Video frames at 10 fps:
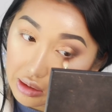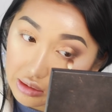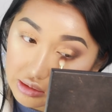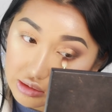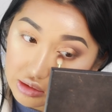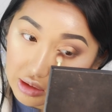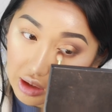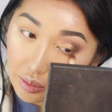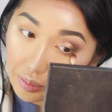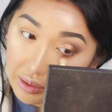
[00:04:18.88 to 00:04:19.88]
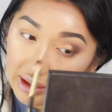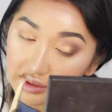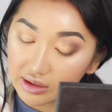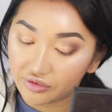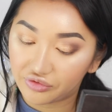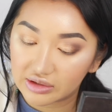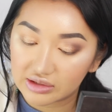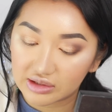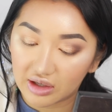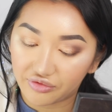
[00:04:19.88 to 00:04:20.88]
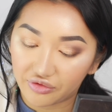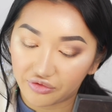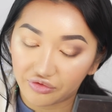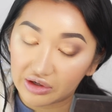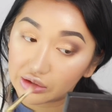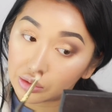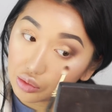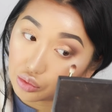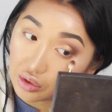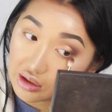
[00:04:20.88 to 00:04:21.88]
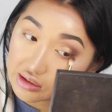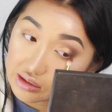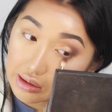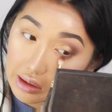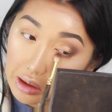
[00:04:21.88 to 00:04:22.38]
here, just to help blend everything together and fade it all nicely.